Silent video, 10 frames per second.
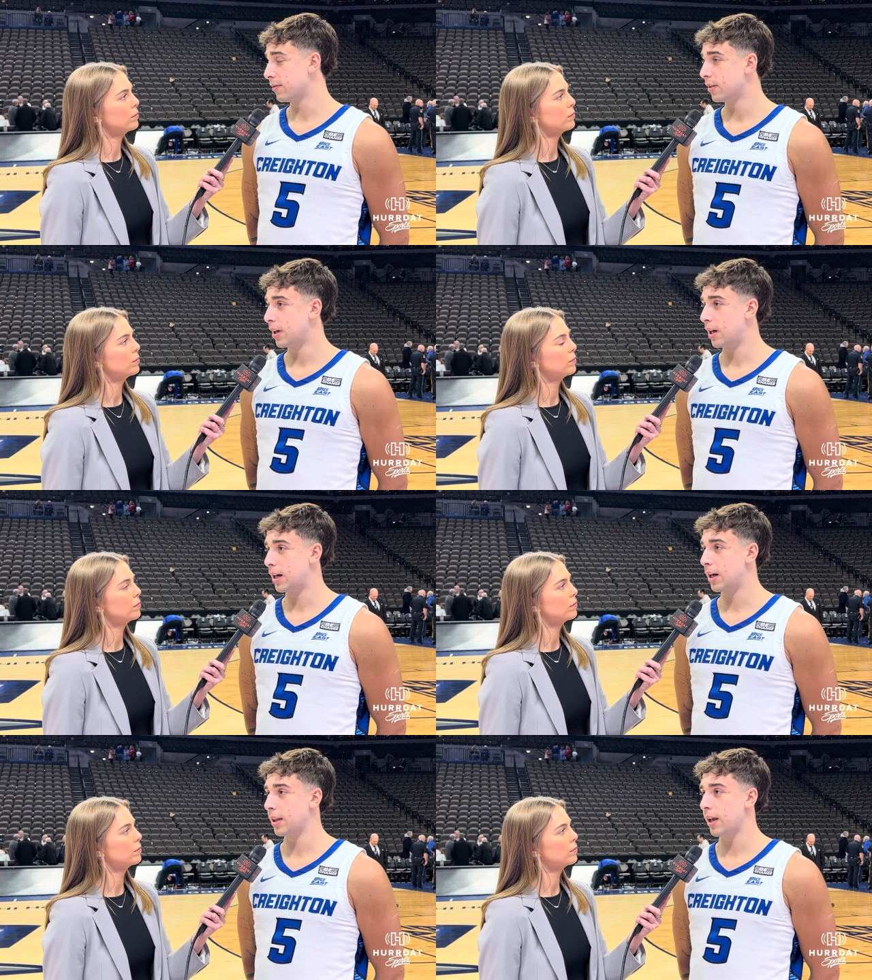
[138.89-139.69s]

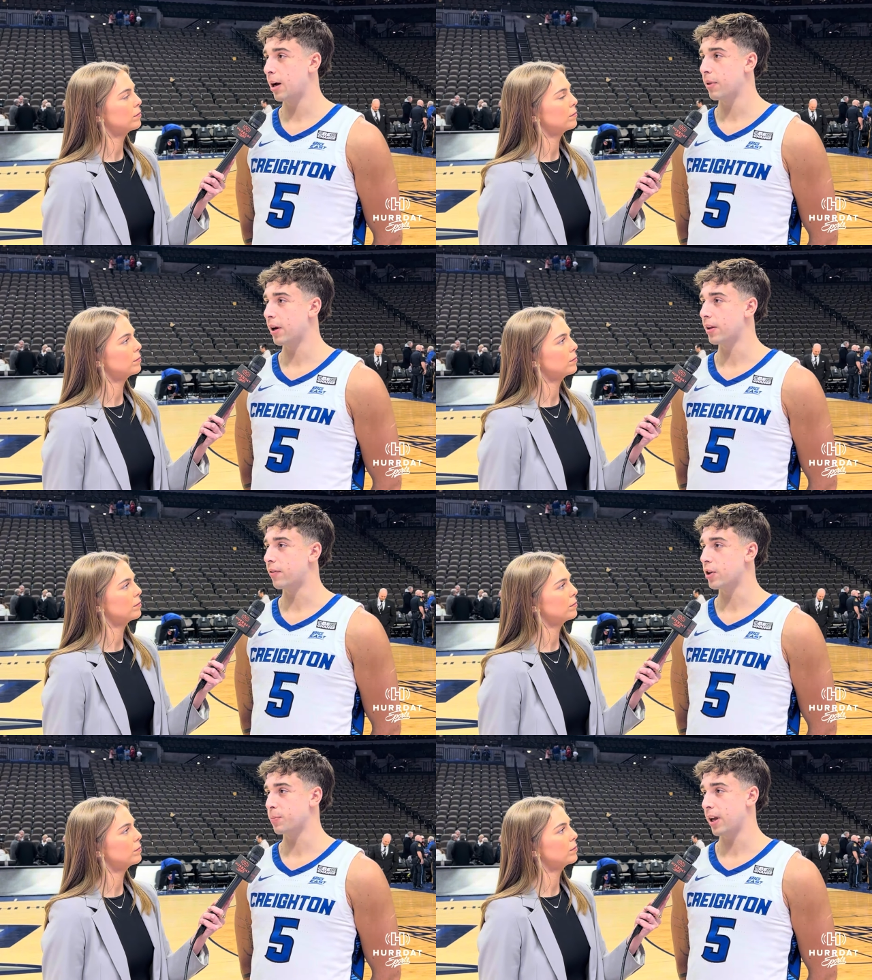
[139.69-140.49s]
Speaker 1: Uh, they're up there in the
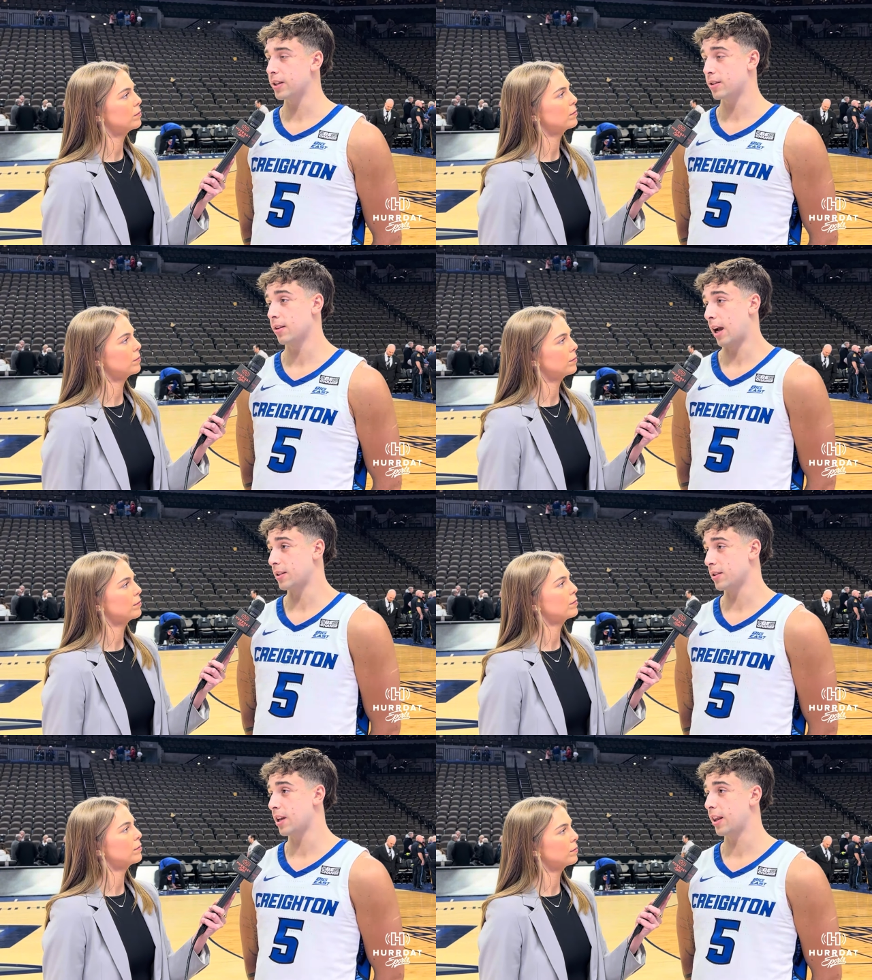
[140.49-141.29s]
first place. As
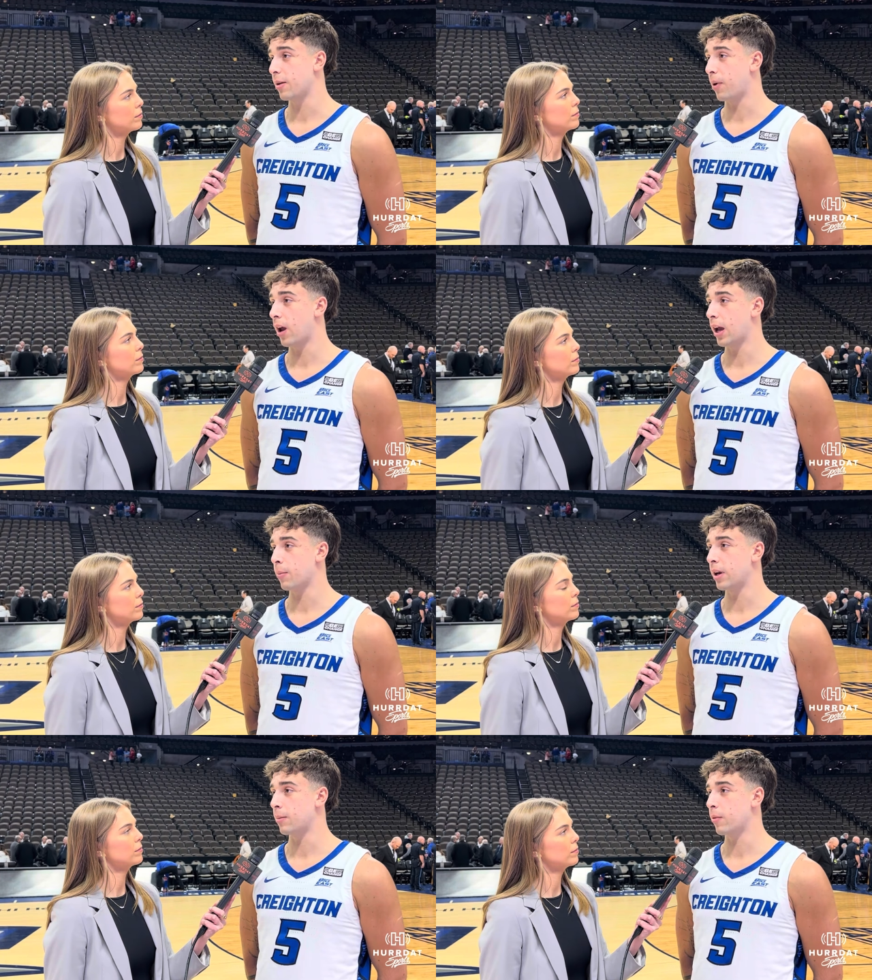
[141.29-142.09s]
you said, they're probably going to
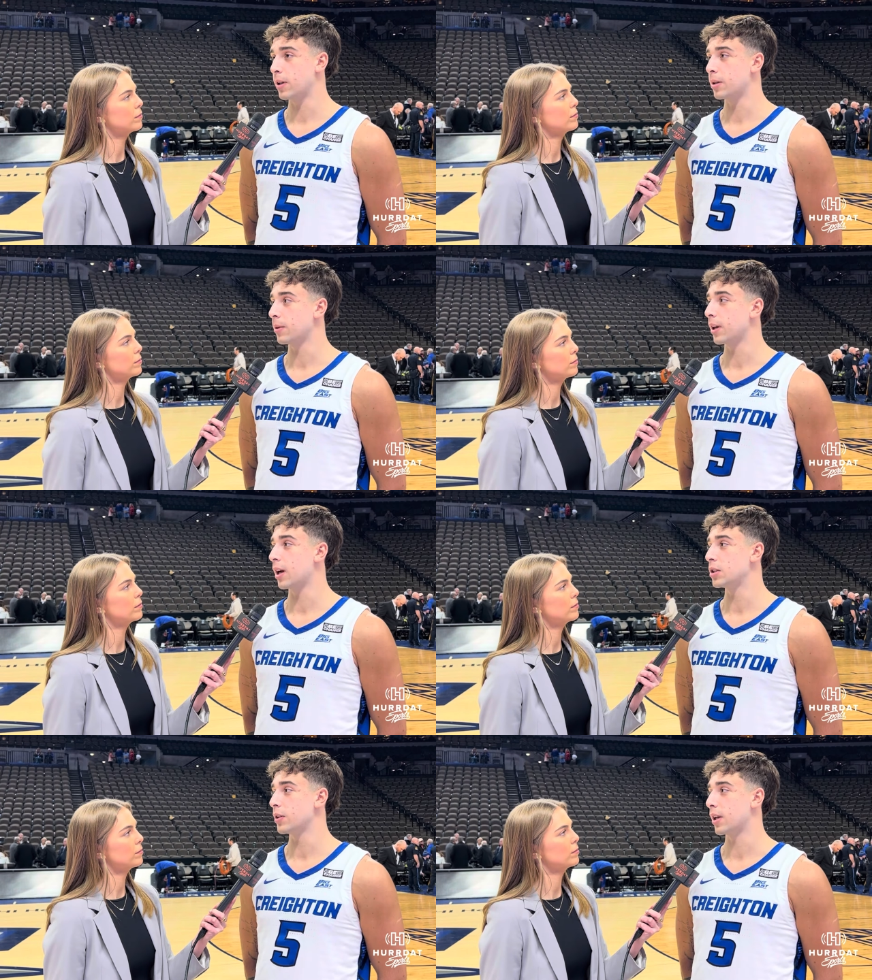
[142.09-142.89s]
be number one team in the
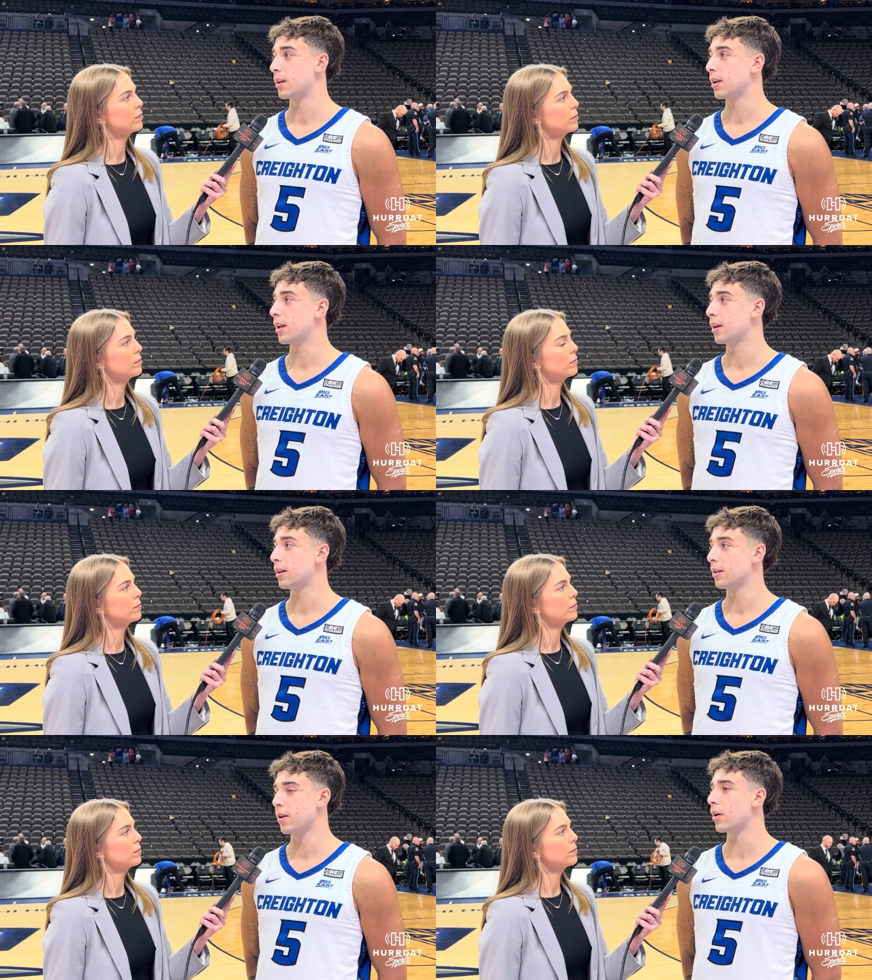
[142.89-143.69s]
country, and, and
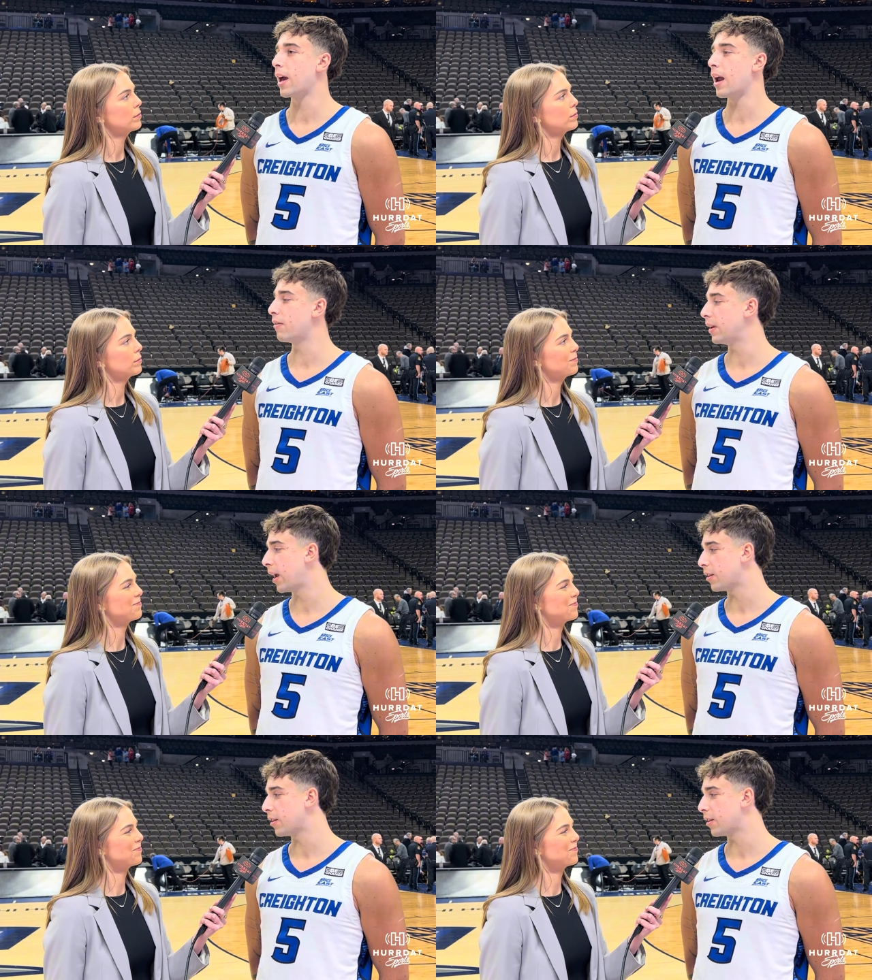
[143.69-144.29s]
you don't get it every day to